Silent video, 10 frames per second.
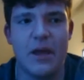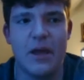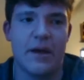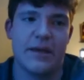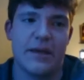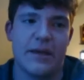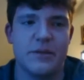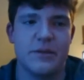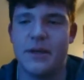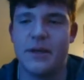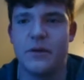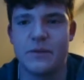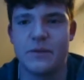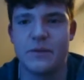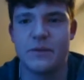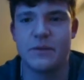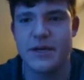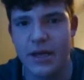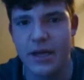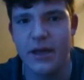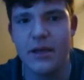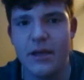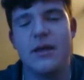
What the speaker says: I think that'd just be a cool experience one day.